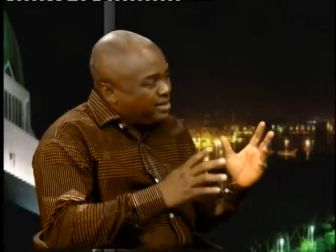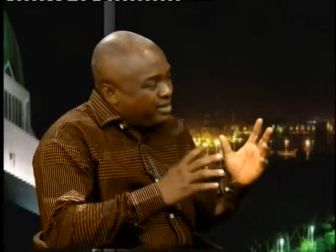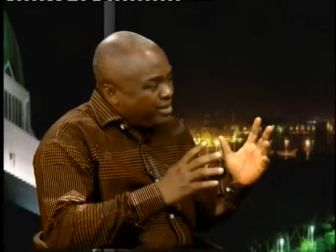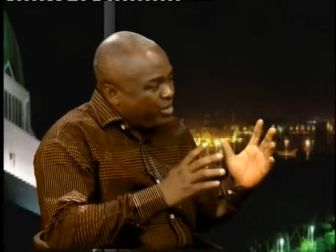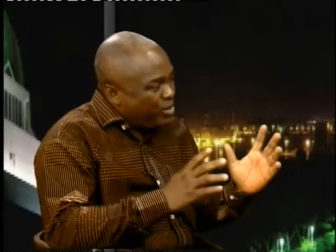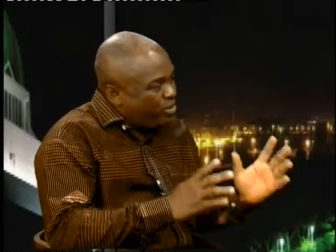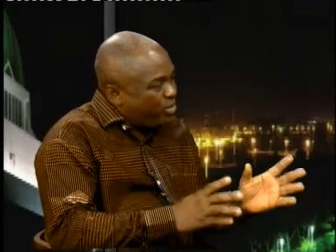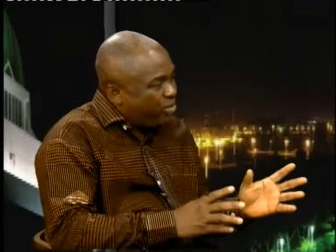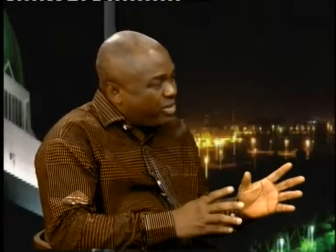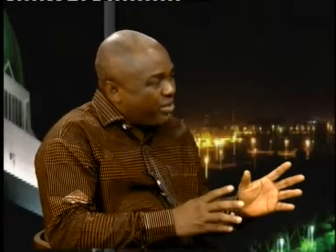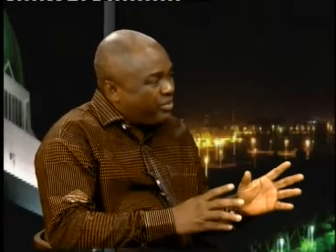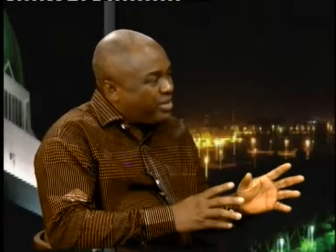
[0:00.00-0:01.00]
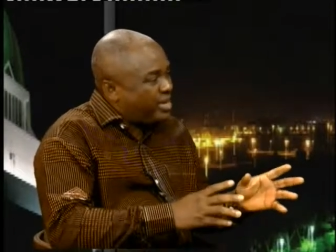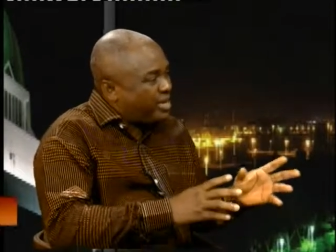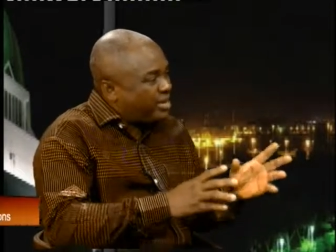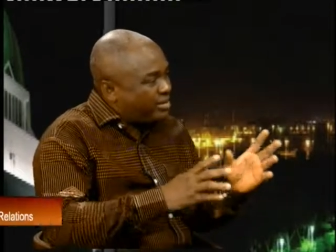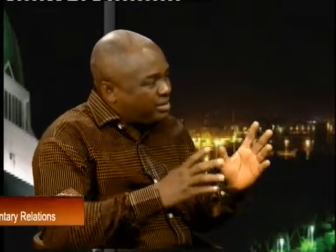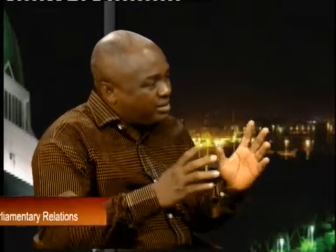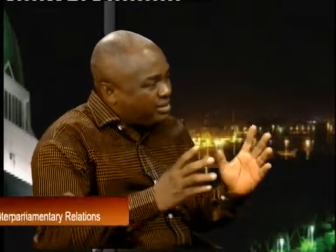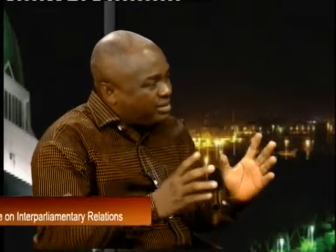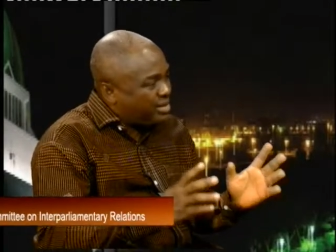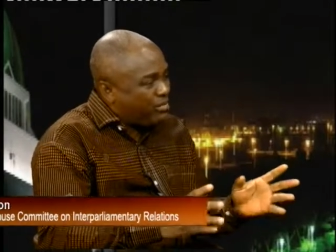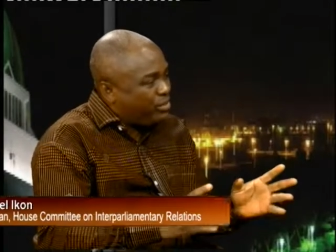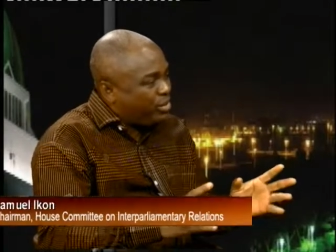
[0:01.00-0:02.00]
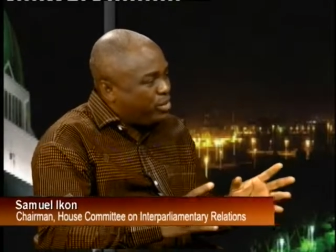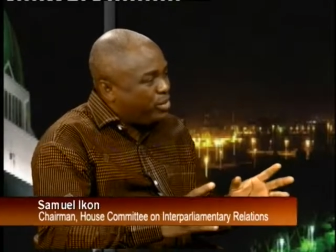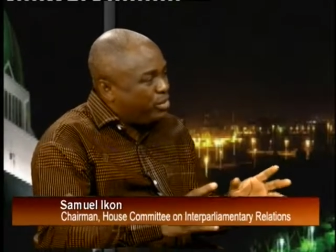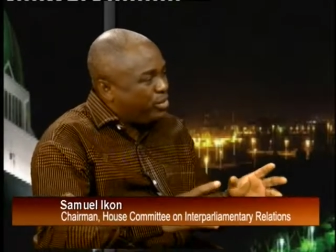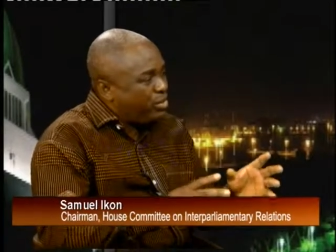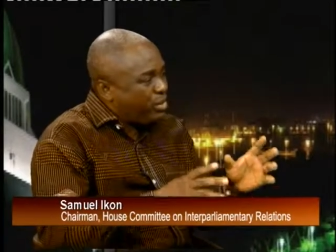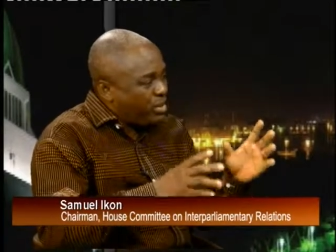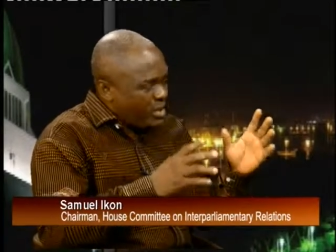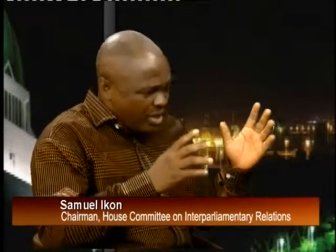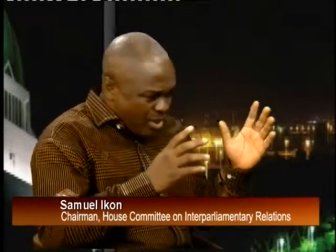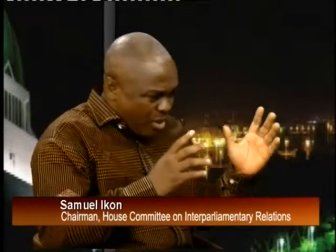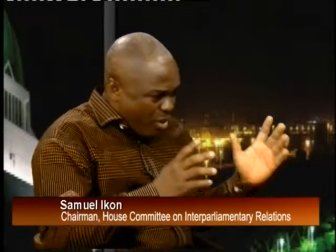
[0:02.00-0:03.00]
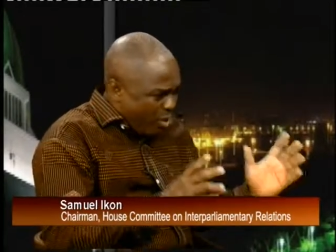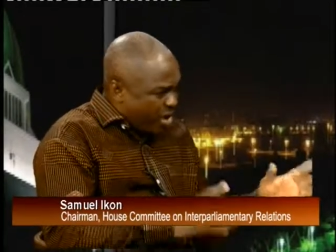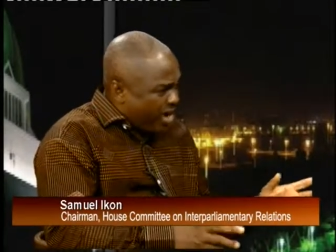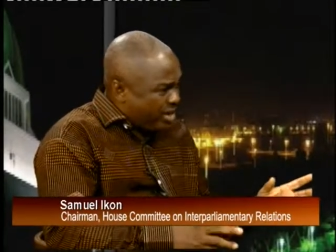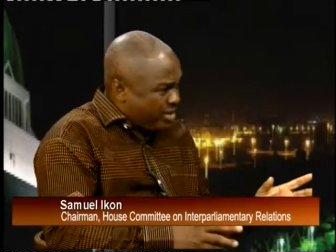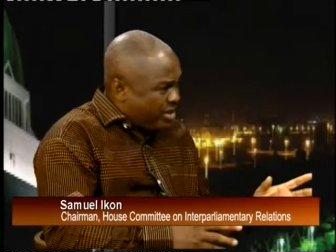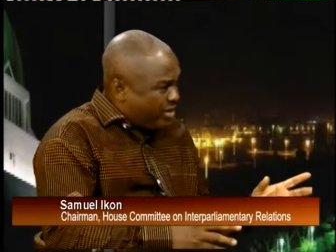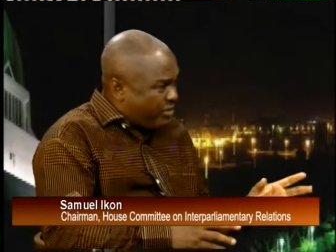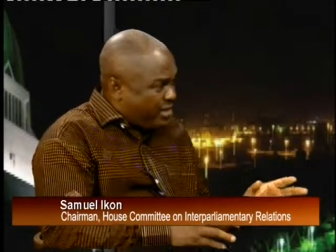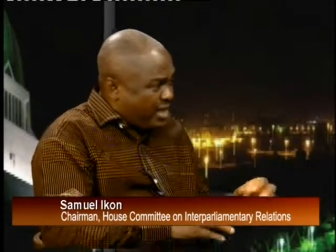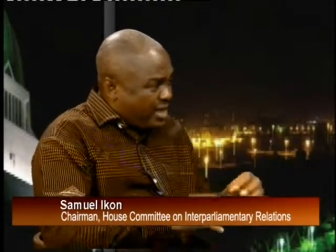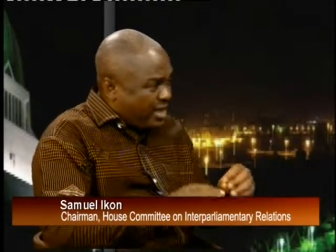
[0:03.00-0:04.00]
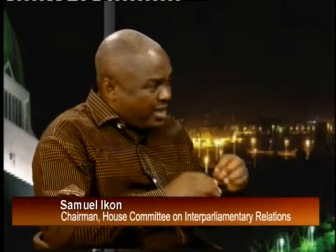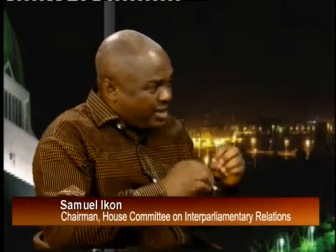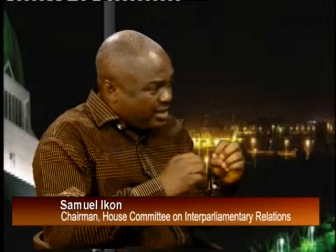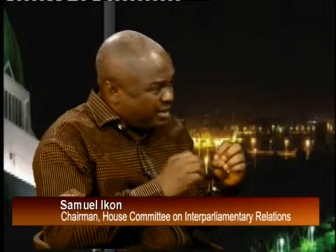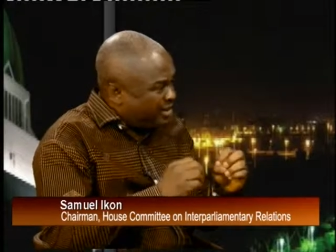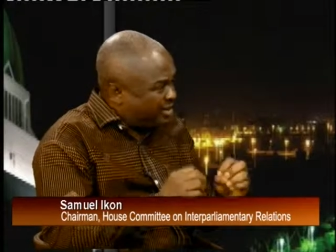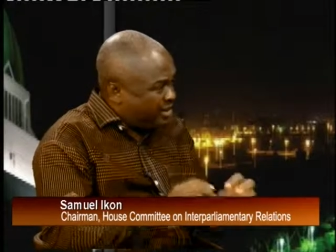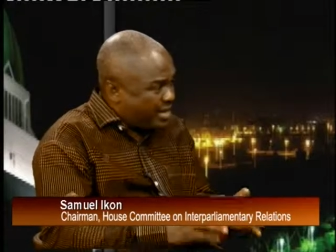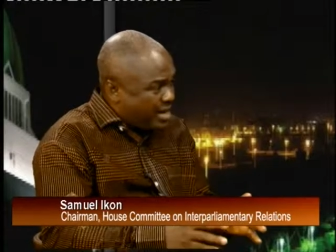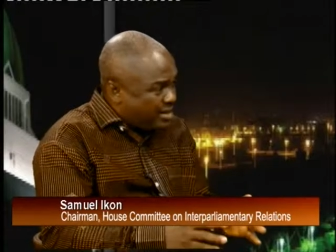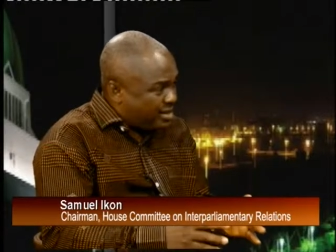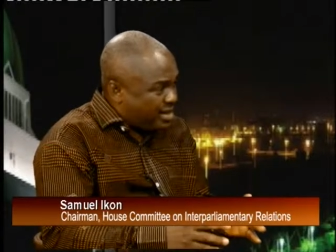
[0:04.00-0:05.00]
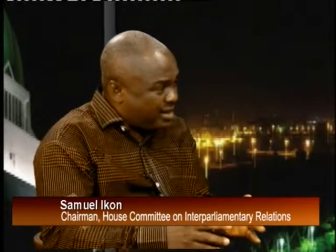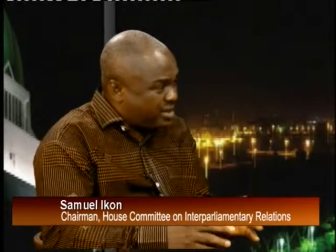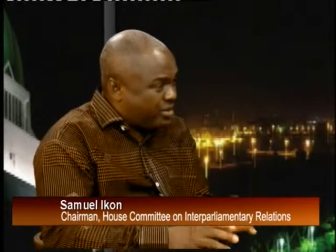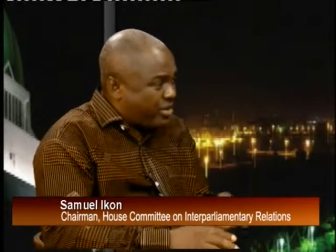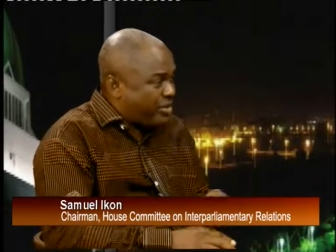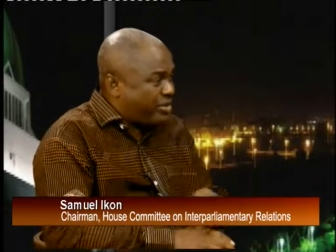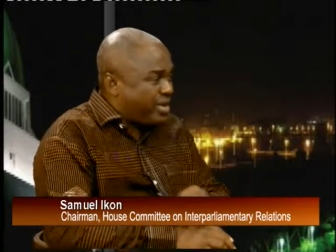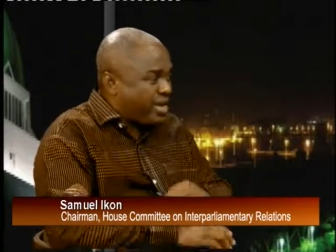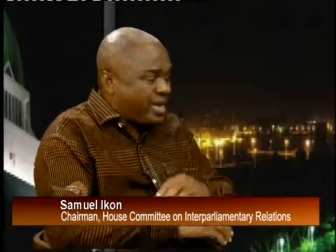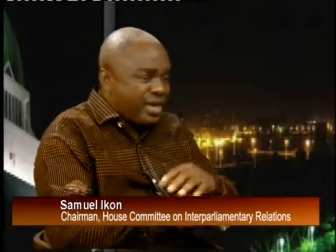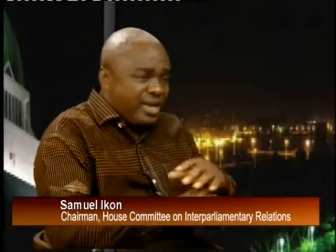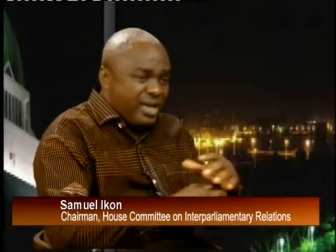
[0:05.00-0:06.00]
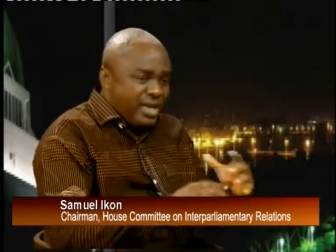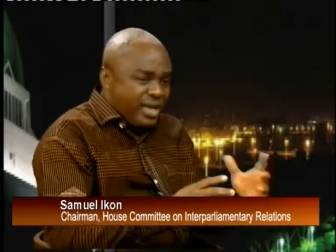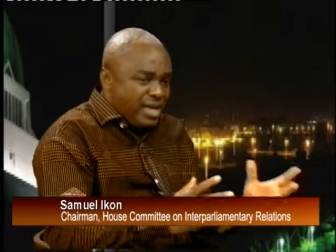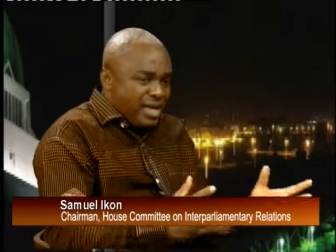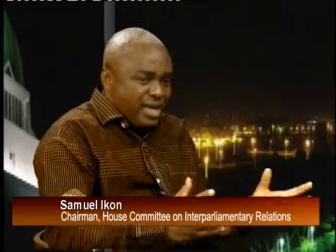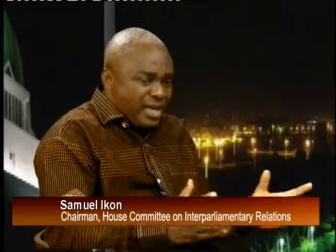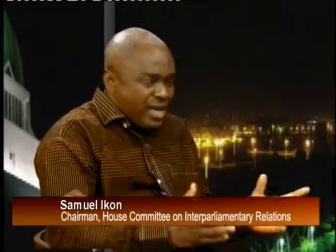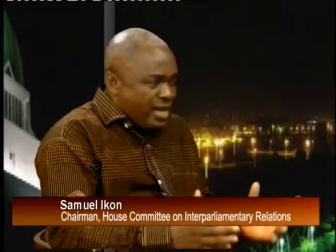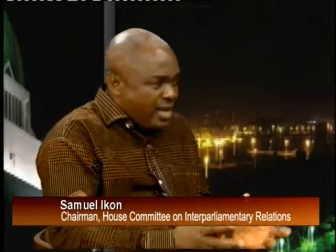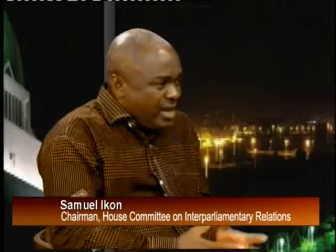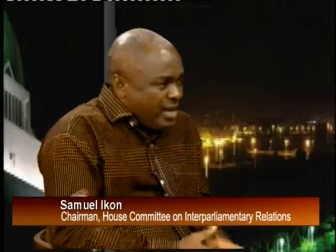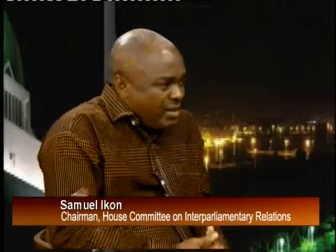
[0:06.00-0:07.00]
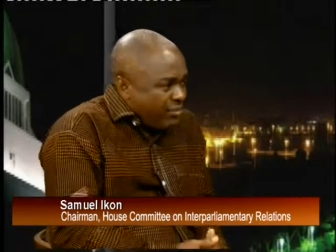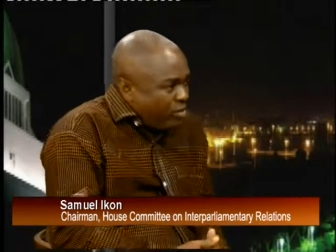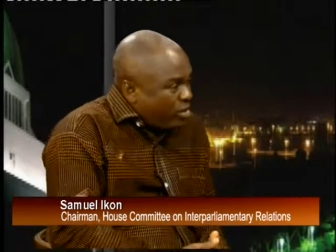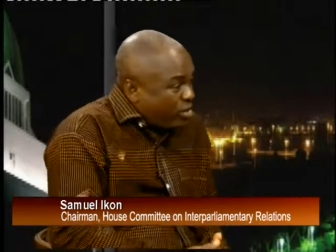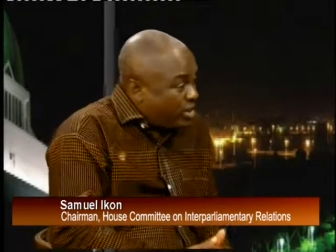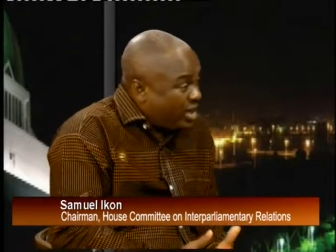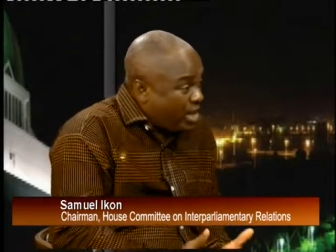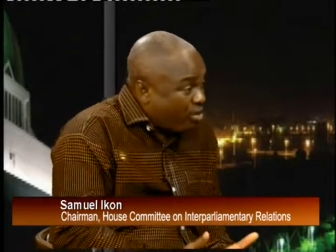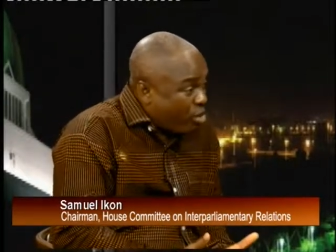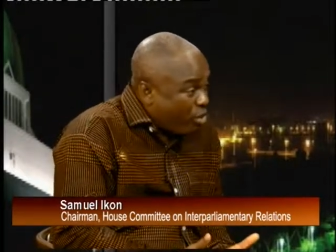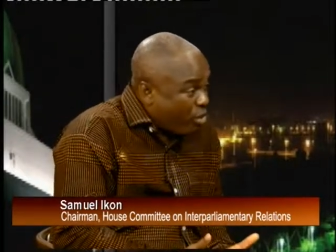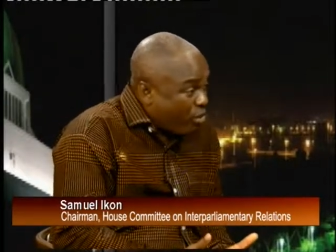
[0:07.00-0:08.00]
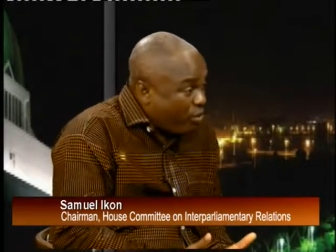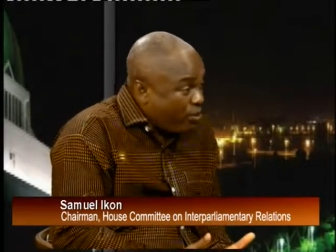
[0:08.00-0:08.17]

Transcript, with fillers: human trafficking, servitude, organ trafficking, child sex trafficking, uh, forced labor,